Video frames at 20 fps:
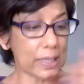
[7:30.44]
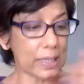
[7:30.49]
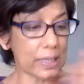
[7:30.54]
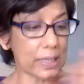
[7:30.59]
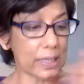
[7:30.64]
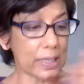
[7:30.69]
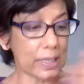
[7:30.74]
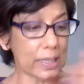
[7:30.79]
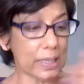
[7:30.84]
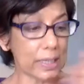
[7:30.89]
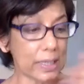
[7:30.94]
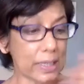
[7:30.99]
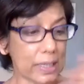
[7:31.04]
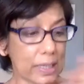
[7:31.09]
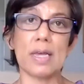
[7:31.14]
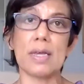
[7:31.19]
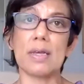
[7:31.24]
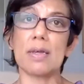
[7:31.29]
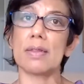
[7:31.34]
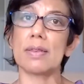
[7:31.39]
And then
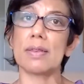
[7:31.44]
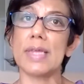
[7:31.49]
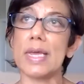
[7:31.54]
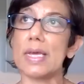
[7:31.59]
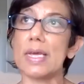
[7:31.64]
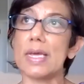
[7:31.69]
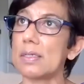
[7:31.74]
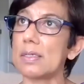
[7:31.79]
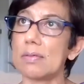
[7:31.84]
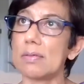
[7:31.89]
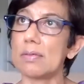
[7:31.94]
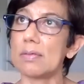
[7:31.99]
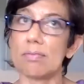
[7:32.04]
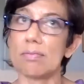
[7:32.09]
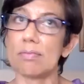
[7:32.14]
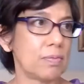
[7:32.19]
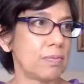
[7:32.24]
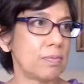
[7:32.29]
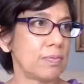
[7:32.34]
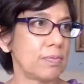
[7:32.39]
from there, they
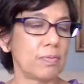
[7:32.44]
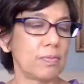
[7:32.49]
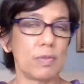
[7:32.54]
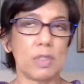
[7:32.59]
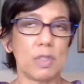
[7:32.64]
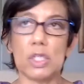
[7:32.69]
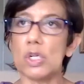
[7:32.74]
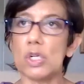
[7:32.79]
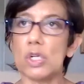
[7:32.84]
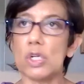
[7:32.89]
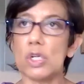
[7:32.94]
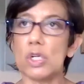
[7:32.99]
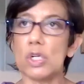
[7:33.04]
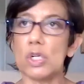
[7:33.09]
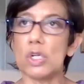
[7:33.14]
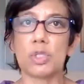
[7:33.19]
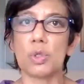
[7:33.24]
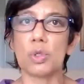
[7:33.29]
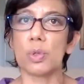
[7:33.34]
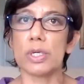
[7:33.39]
can, you know,
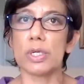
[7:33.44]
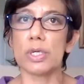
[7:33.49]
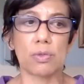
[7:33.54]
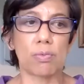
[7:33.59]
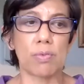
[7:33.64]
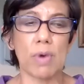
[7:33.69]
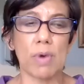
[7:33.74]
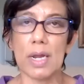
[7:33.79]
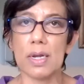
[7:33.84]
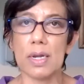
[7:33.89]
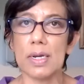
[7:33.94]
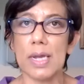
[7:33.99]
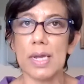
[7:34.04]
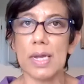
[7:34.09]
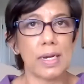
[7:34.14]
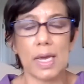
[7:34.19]
find the joy to run.